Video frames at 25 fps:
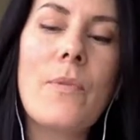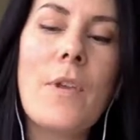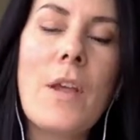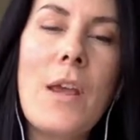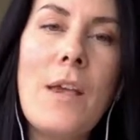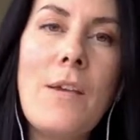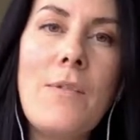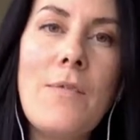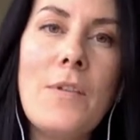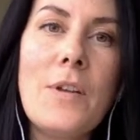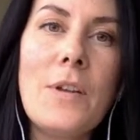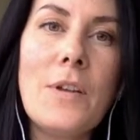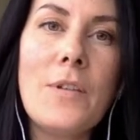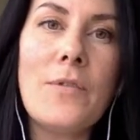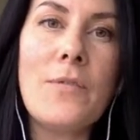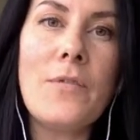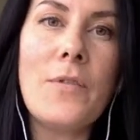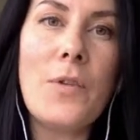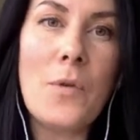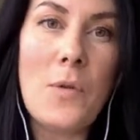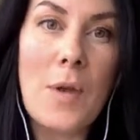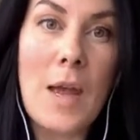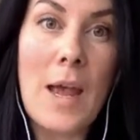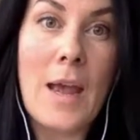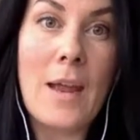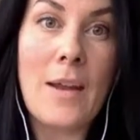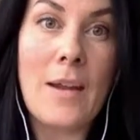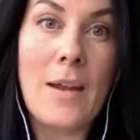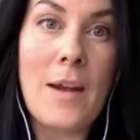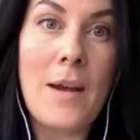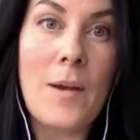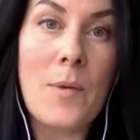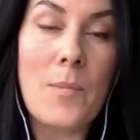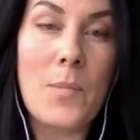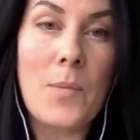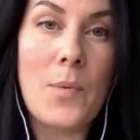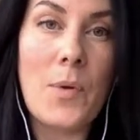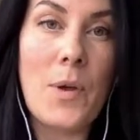even if you add
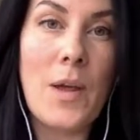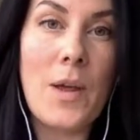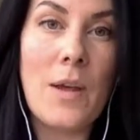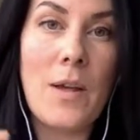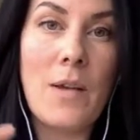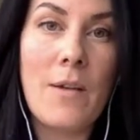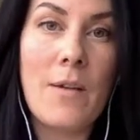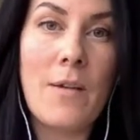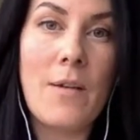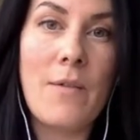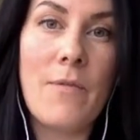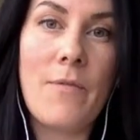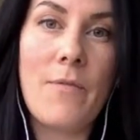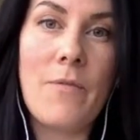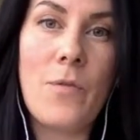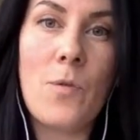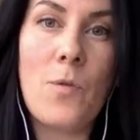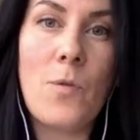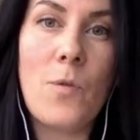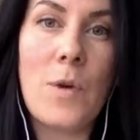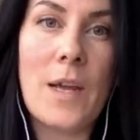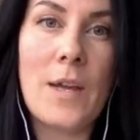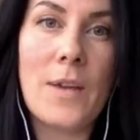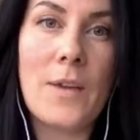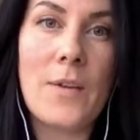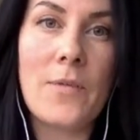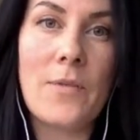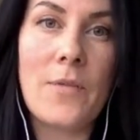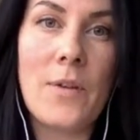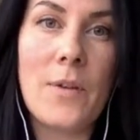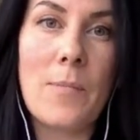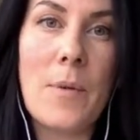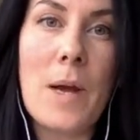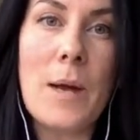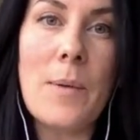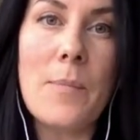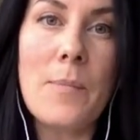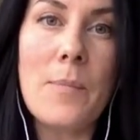up 4 weeks for
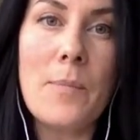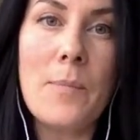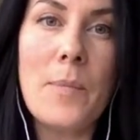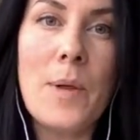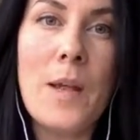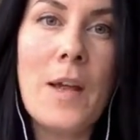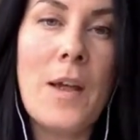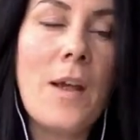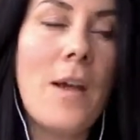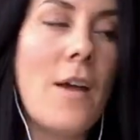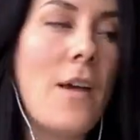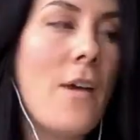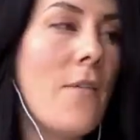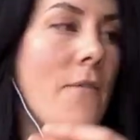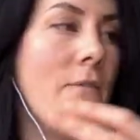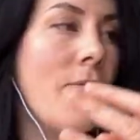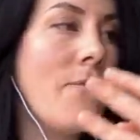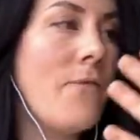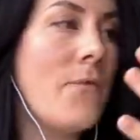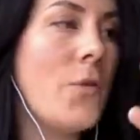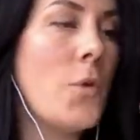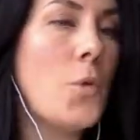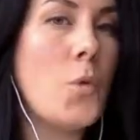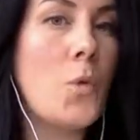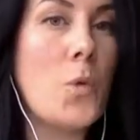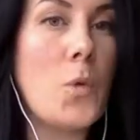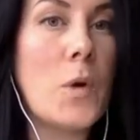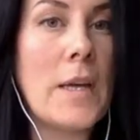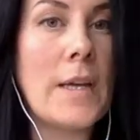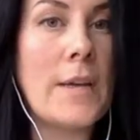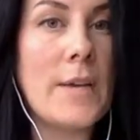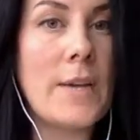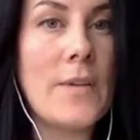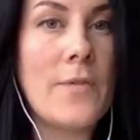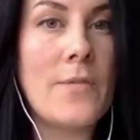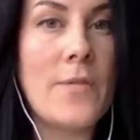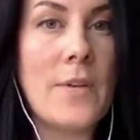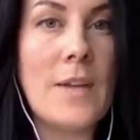mum, 4
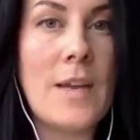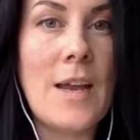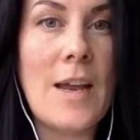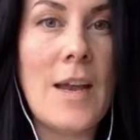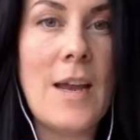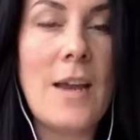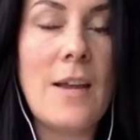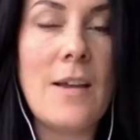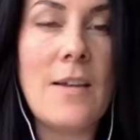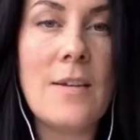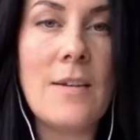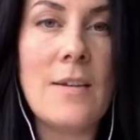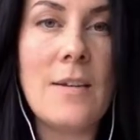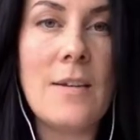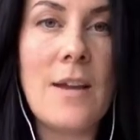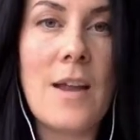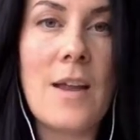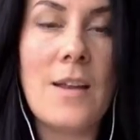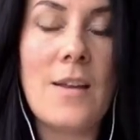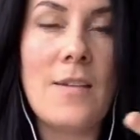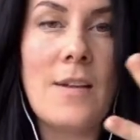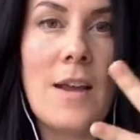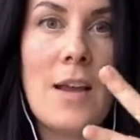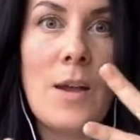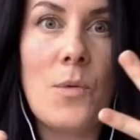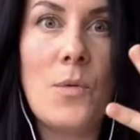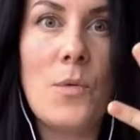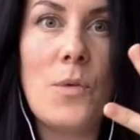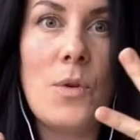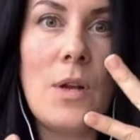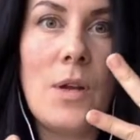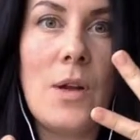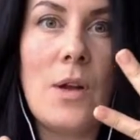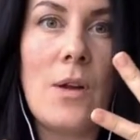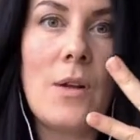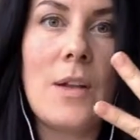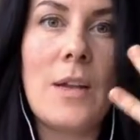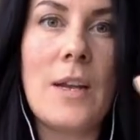weeks for dad, and you take all
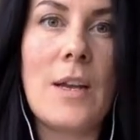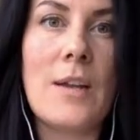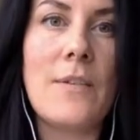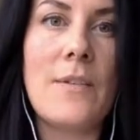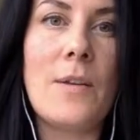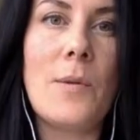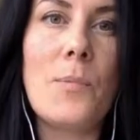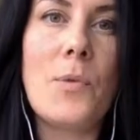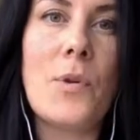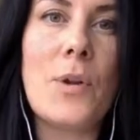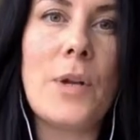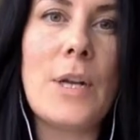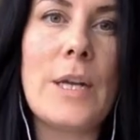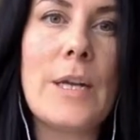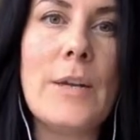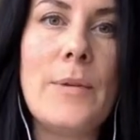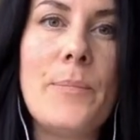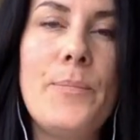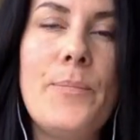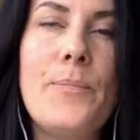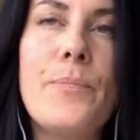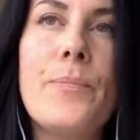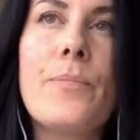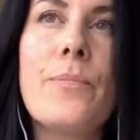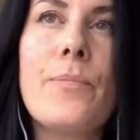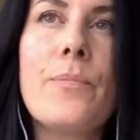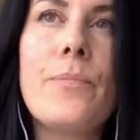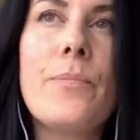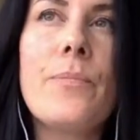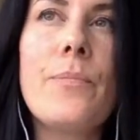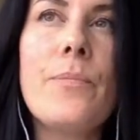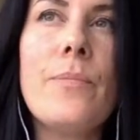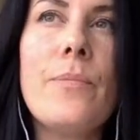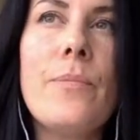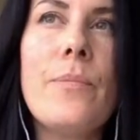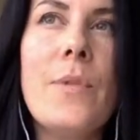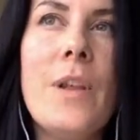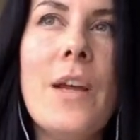your holidays separately,
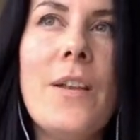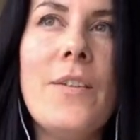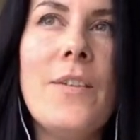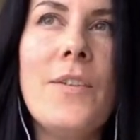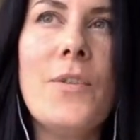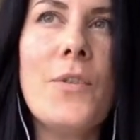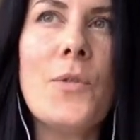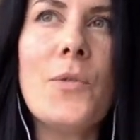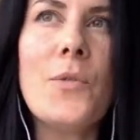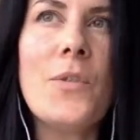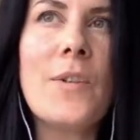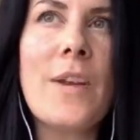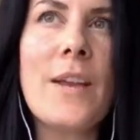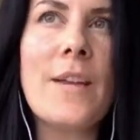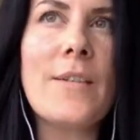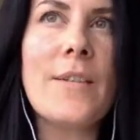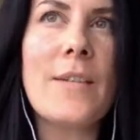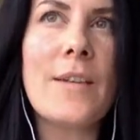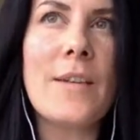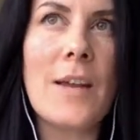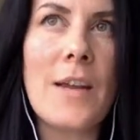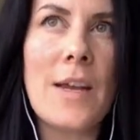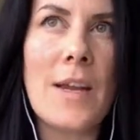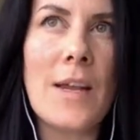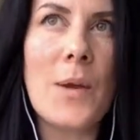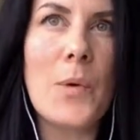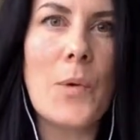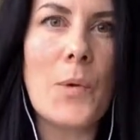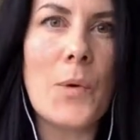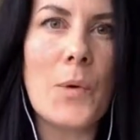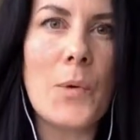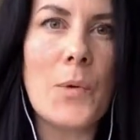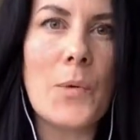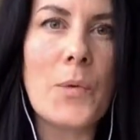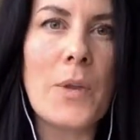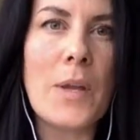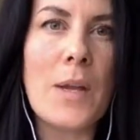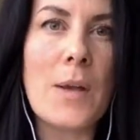it still doesn't
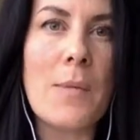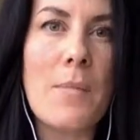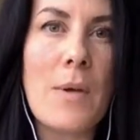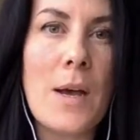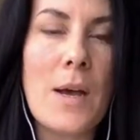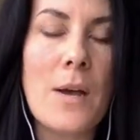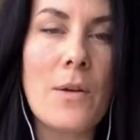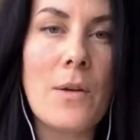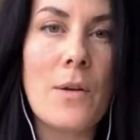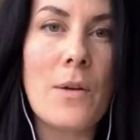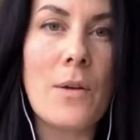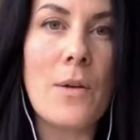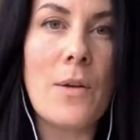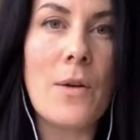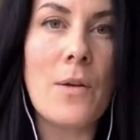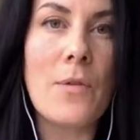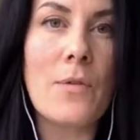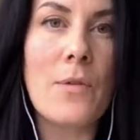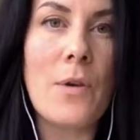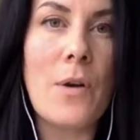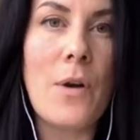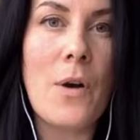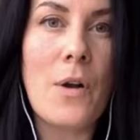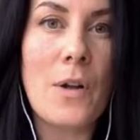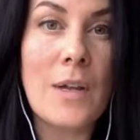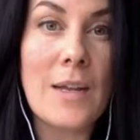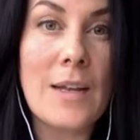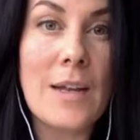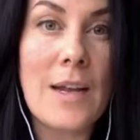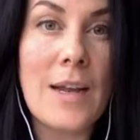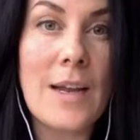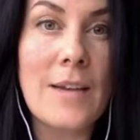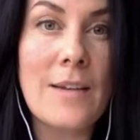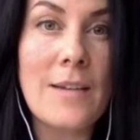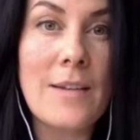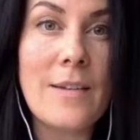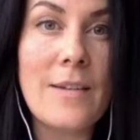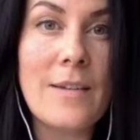equal the amount of
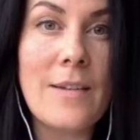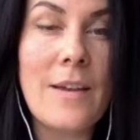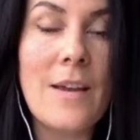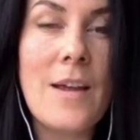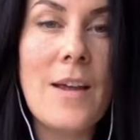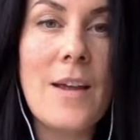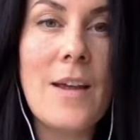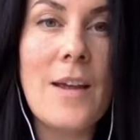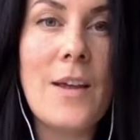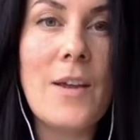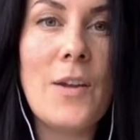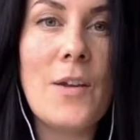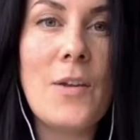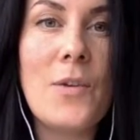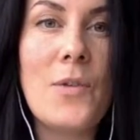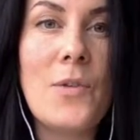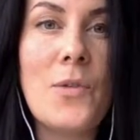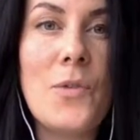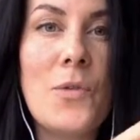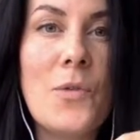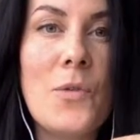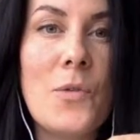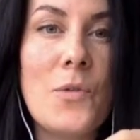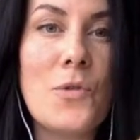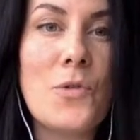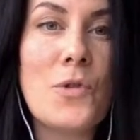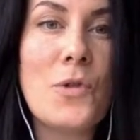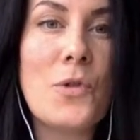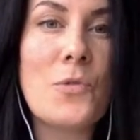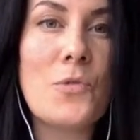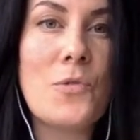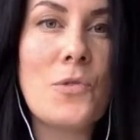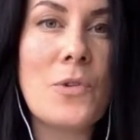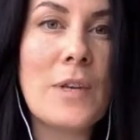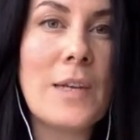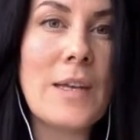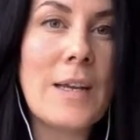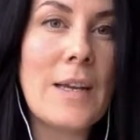holidays your
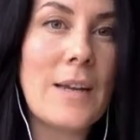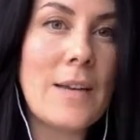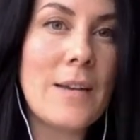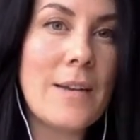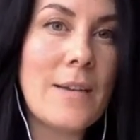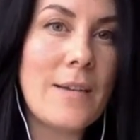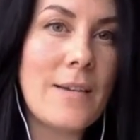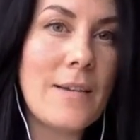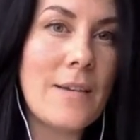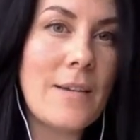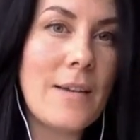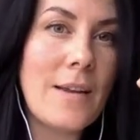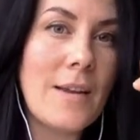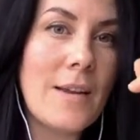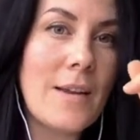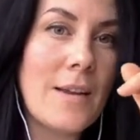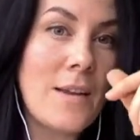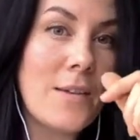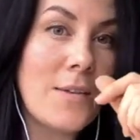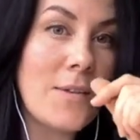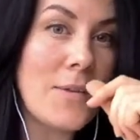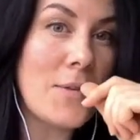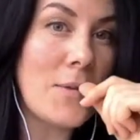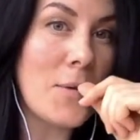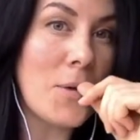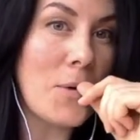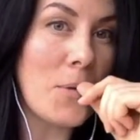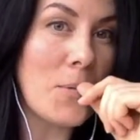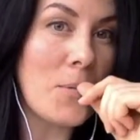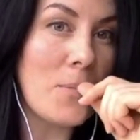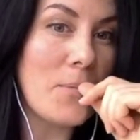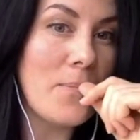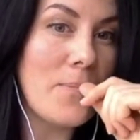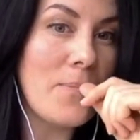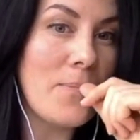children get in school.